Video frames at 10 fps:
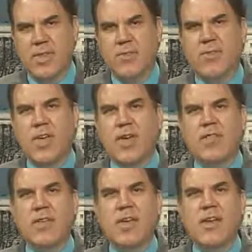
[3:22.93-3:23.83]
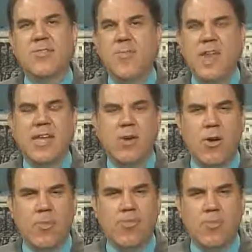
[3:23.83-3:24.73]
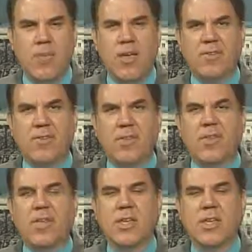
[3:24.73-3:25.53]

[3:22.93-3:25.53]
decided to cut as many costs as possible,